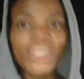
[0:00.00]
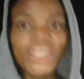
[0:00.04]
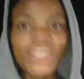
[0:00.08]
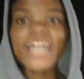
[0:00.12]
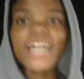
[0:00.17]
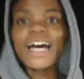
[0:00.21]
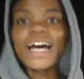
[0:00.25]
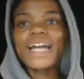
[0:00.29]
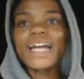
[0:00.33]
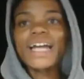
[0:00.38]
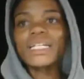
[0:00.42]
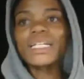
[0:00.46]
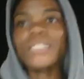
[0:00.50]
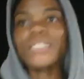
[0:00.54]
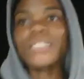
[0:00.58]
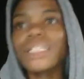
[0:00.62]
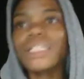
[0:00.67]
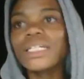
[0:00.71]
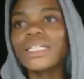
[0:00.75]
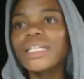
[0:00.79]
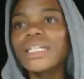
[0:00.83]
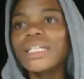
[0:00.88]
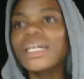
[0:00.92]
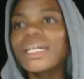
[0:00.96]

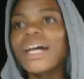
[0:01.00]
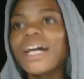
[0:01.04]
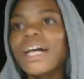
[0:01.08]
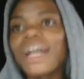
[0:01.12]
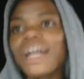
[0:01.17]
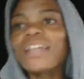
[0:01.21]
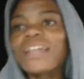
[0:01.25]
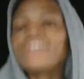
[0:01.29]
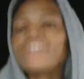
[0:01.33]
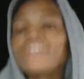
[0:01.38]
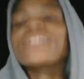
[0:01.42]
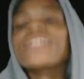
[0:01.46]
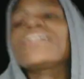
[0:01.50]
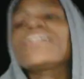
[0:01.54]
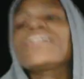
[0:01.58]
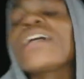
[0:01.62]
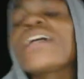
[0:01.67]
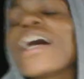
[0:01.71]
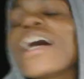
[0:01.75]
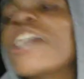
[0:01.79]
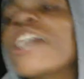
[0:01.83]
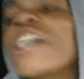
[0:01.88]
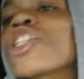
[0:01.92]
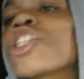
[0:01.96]
IDE.
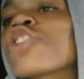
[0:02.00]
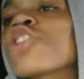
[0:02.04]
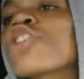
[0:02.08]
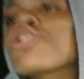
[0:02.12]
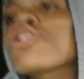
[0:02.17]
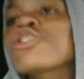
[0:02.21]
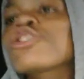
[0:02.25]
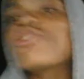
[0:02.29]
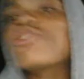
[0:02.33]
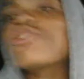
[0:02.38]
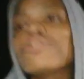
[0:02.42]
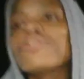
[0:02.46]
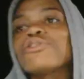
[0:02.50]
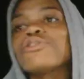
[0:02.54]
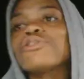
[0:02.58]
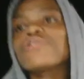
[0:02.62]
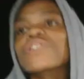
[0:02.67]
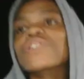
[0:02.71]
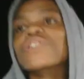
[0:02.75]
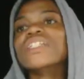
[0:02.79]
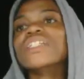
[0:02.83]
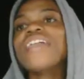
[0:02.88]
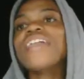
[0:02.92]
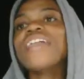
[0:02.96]
I choose to
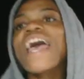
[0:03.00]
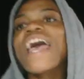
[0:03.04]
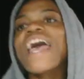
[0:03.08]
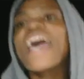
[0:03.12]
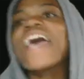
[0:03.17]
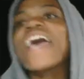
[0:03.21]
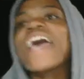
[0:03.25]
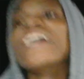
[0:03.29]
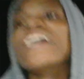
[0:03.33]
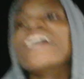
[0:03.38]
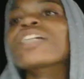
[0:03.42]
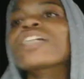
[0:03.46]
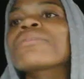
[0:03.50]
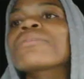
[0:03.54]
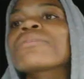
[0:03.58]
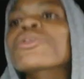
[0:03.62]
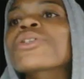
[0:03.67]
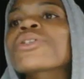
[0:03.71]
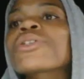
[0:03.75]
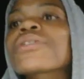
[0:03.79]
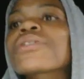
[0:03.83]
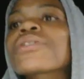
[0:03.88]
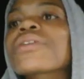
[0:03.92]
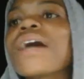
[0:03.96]
use
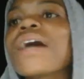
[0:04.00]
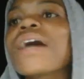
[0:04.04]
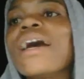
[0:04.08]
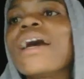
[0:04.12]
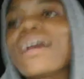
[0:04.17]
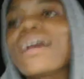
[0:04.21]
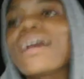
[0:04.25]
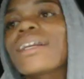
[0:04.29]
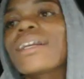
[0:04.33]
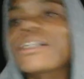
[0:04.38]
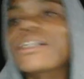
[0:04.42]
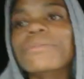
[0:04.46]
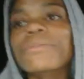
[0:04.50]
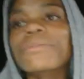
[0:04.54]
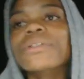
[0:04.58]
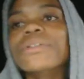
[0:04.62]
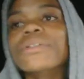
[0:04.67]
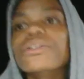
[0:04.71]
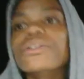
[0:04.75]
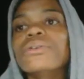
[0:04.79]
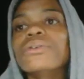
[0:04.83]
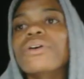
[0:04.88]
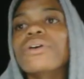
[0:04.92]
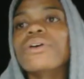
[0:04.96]
Eclipse.
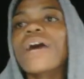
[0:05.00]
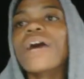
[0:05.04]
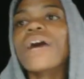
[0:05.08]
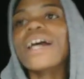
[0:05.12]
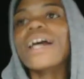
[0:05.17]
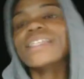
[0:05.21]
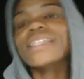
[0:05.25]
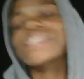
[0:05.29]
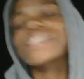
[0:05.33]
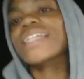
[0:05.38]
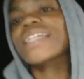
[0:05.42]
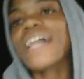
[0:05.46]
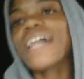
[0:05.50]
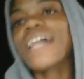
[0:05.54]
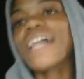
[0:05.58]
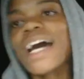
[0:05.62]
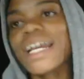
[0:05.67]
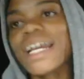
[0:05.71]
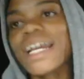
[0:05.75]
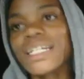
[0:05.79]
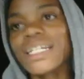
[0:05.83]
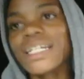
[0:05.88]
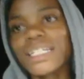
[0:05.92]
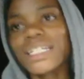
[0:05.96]
So as the
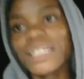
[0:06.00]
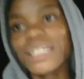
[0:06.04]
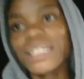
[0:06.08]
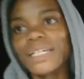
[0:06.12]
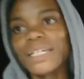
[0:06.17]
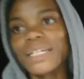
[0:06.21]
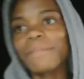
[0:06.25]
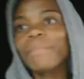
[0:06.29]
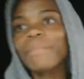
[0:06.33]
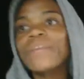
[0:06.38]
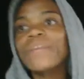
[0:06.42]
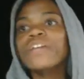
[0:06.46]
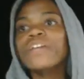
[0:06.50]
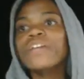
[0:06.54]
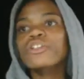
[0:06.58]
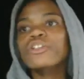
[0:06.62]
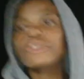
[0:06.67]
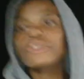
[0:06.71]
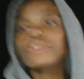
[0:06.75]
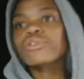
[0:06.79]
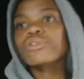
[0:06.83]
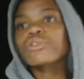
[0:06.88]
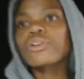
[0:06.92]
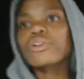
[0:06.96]
IDE.
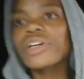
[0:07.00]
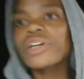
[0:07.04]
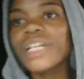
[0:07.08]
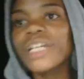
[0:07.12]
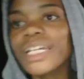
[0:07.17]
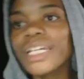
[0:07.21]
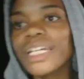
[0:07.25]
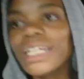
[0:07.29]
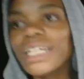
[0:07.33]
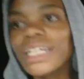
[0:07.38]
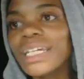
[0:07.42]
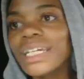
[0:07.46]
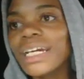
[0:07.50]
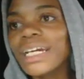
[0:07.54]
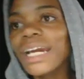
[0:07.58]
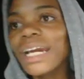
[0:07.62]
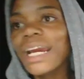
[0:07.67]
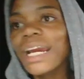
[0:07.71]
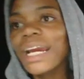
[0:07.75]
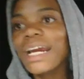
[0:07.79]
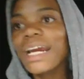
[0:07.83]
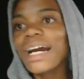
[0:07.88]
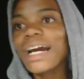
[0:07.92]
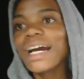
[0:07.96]
So here
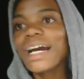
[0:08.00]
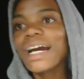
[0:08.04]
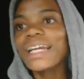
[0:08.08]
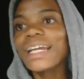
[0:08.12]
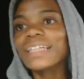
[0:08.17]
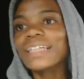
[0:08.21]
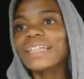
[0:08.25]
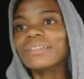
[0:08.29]
I